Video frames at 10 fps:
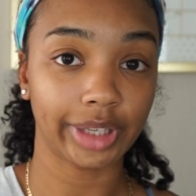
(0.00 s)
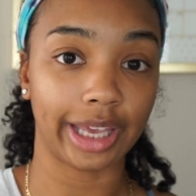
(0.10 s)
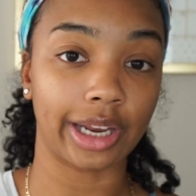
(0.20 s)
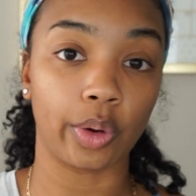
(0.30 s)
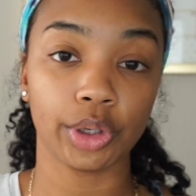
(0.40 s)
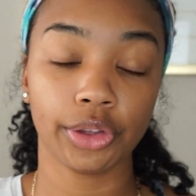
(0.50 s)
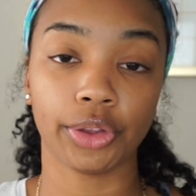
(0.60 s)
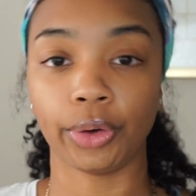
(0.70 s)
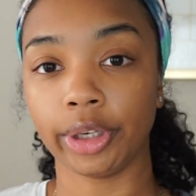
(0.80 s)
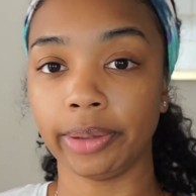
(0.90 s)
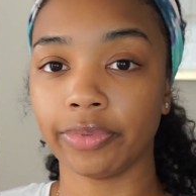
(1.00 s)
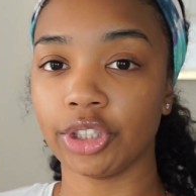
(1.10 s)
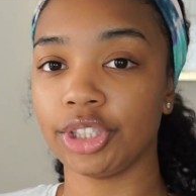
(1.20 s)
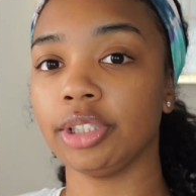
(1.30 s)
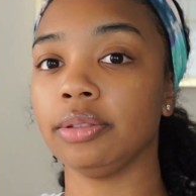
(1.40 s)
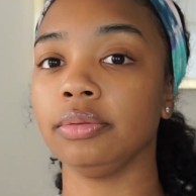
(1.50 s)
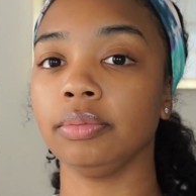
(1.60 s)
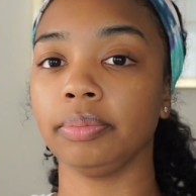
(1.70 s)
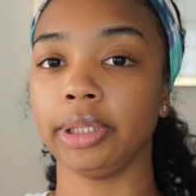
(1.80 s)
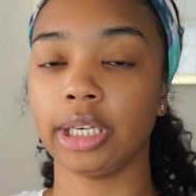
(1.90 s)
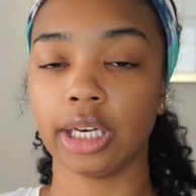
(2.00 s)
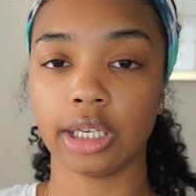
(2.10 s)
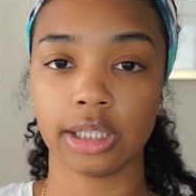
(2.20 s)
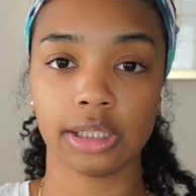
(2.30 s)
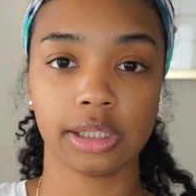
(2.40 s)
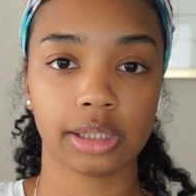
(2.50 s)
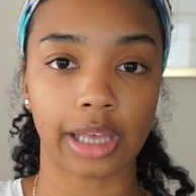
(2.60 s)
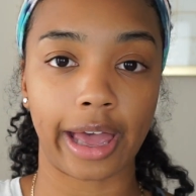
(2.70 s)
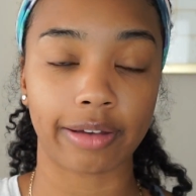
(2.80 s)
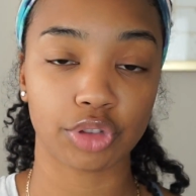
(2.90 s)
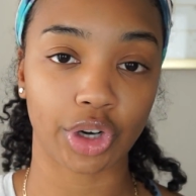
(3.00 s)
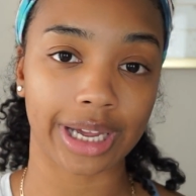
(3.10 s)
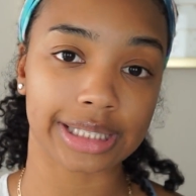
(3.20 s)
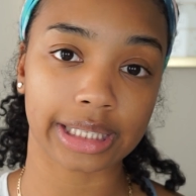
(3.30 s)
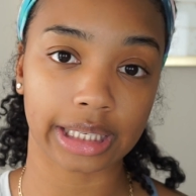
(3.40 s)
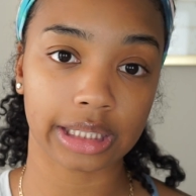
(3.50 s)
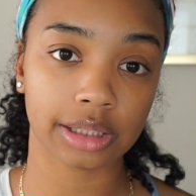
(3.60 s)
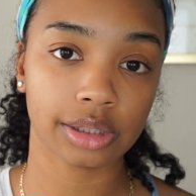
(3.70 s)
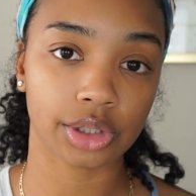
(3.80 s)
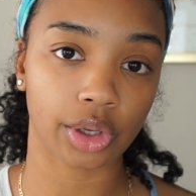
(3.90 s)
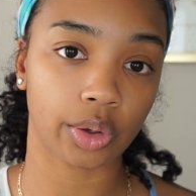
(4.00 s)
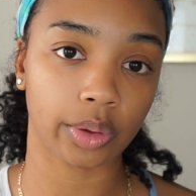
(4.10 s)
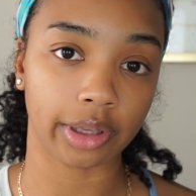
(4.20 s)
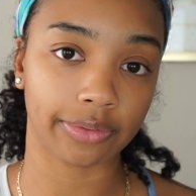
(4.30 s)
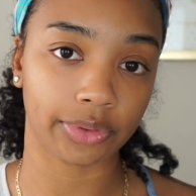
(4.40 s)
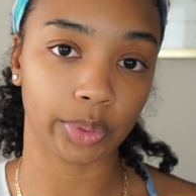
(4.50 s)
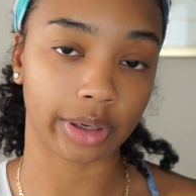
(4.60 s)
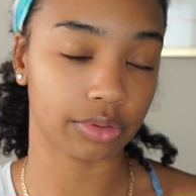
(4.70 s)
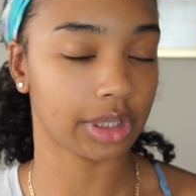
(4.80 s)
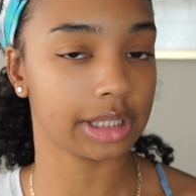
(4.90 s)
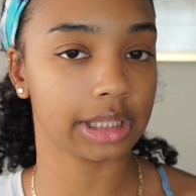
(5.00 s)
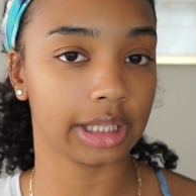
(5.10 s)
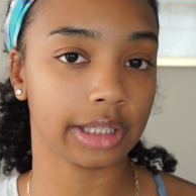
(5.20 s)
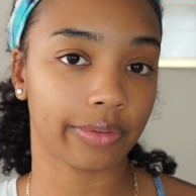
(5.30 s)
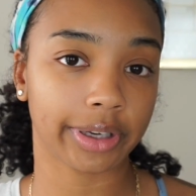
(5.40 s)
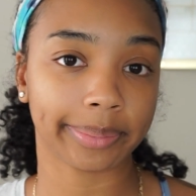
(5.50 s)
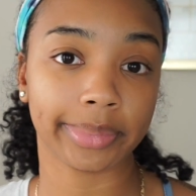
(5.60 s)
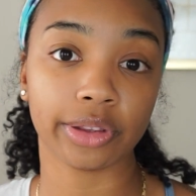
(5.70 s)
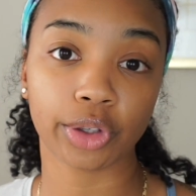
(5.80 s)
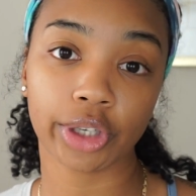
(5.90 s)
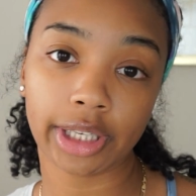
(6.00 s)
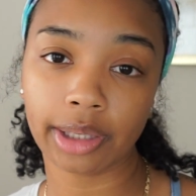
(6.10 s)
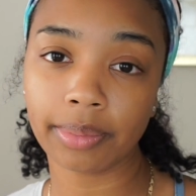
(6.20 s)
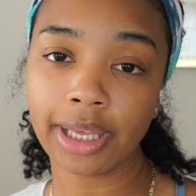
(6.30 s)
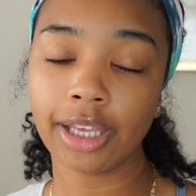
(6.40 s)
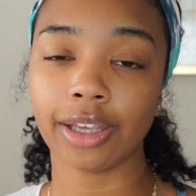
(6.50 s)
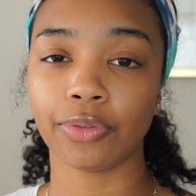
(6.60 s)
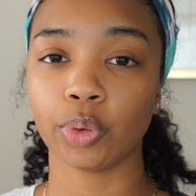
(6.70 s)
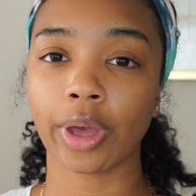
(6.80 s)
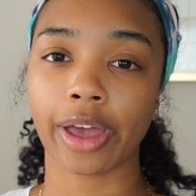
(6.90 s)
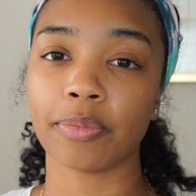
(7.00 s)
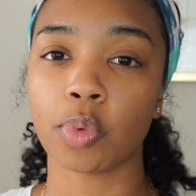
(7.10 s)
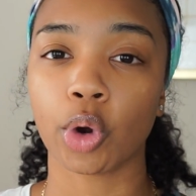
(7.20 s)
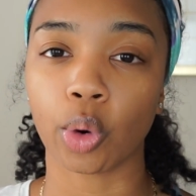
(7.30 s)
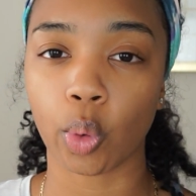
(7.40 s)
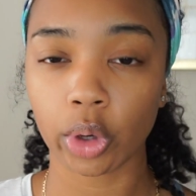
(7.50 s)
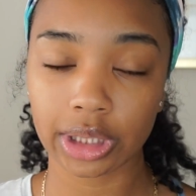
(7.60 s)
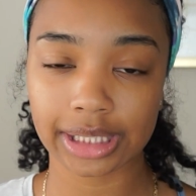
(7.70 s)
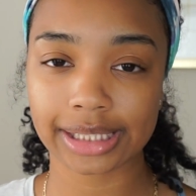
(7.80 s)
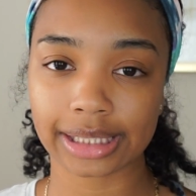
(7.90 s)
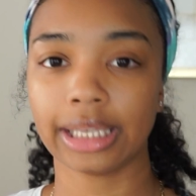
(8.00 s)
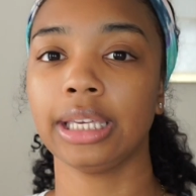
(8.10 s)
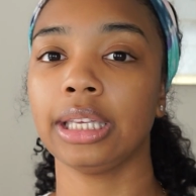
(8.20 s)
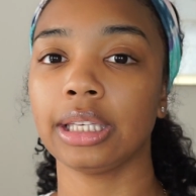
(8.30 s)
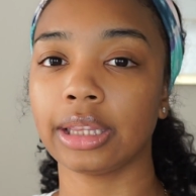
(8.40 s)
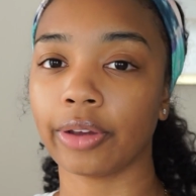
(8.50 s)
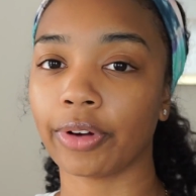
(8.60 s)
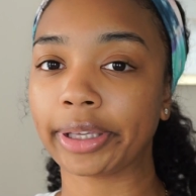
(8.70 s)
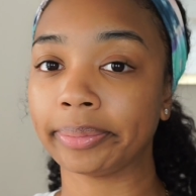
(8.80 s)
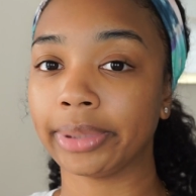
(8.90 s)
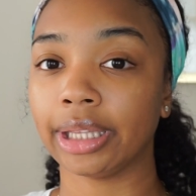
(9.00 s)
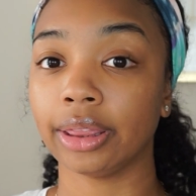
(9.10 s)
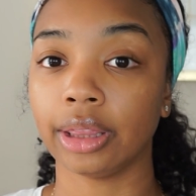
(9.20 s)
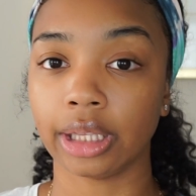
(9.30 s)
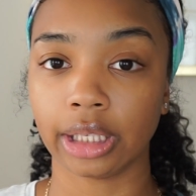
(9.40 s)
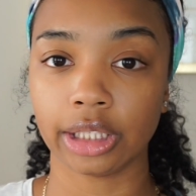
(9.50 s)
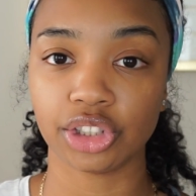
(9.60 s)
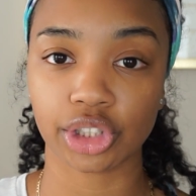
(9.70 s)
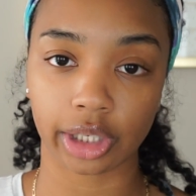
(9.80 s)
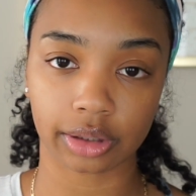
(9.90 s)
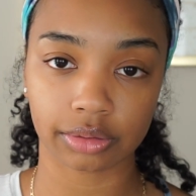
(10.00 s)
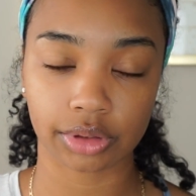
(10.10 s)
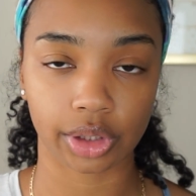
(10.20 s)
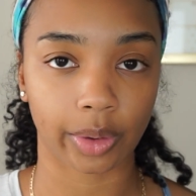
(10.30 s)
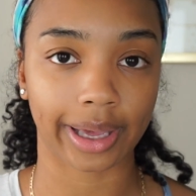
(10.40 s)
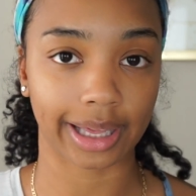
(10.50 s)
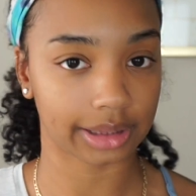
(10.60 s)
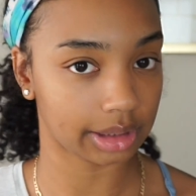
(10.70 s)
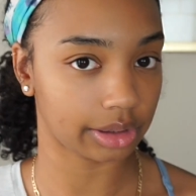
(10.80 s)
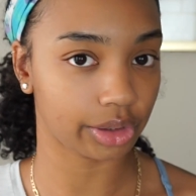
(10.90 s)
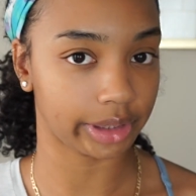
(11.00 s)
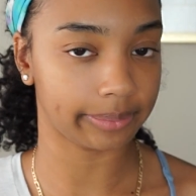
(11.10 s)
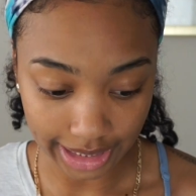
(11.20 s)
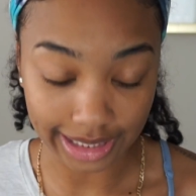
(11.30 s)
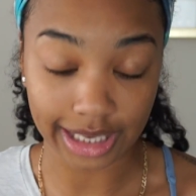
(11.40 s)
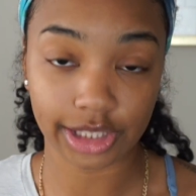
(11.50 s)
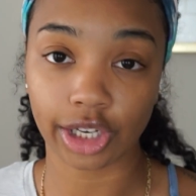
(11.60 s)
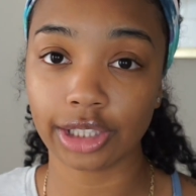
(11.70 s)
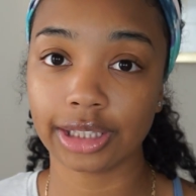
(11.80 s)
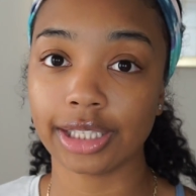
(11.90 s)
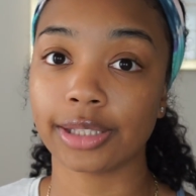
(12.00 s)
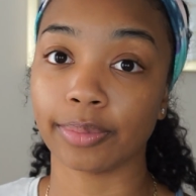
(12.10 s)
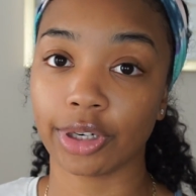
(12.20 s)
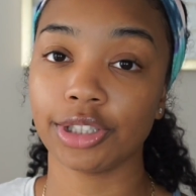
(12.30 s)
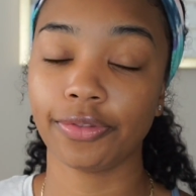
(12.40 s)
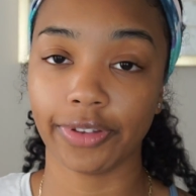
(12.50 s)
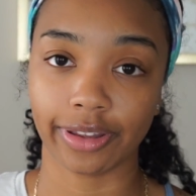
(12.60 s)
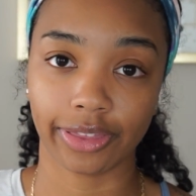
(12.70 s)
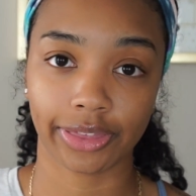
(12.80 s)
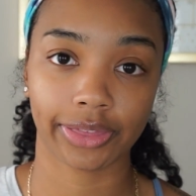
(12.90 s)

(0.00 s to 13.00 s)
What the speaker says: And I ordered the cream version because I have dry skin. So if you have dry skin, they recommend the cream. If you have more oily skin, they recommend the gel. So I got the cream. And I started this March 5th.